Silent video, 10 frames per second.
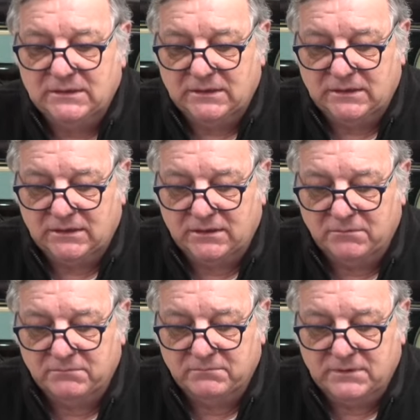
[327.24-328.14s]

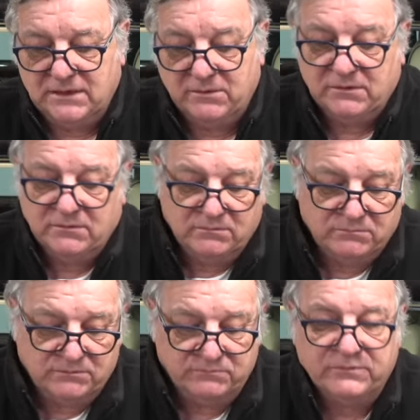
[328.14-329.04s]
Anyway,
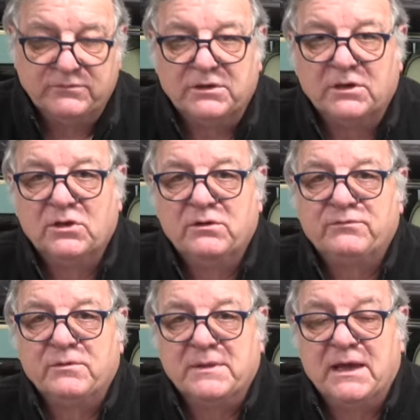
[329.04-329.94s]
we've kind of learned
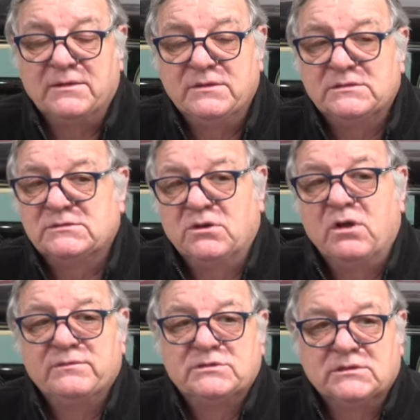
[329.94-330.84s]
from that, and this
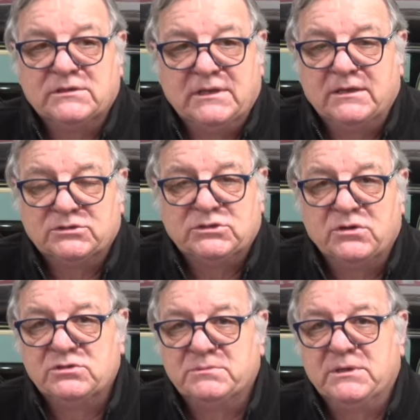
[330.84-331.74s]
obviously now
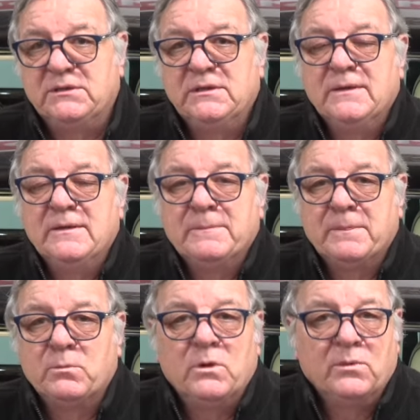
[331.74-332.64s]
shows me
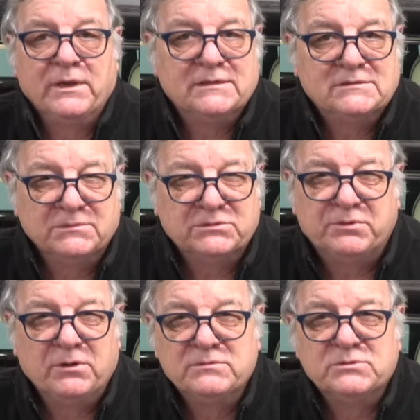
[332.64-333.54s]
why we had so much
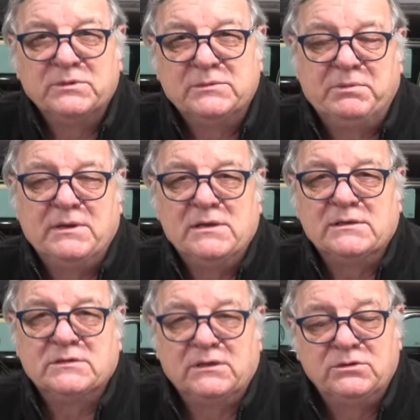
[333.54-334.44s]
problems with the
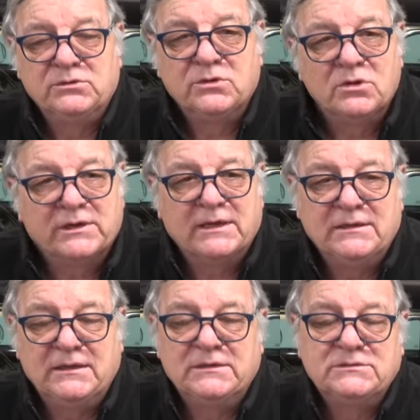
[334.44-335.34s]
plugs. I could not get
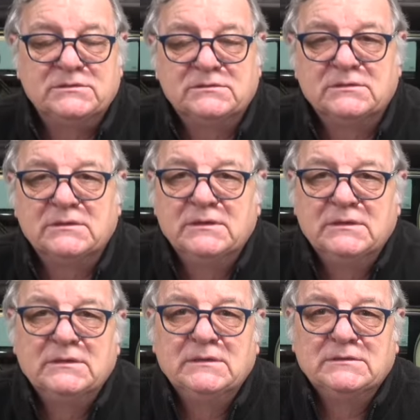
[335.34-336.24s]
the engine to
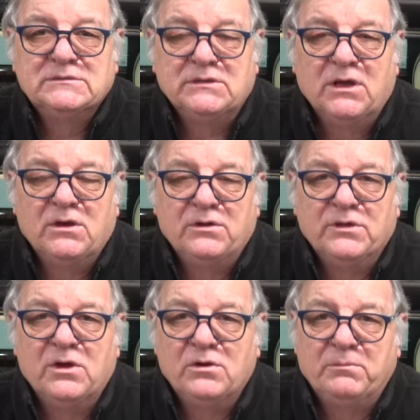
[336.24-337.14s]
start on
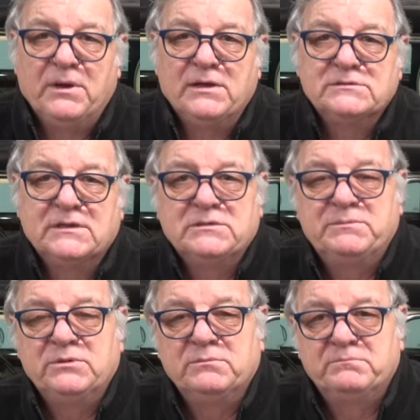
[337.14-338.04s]
the hot plugs. I had to
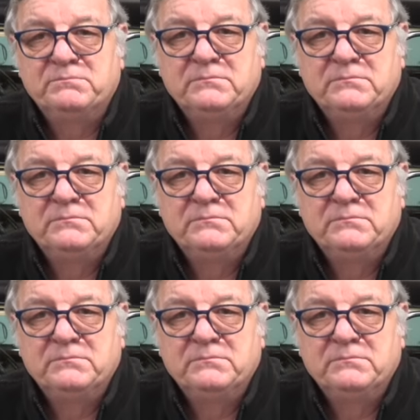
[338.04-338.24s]
put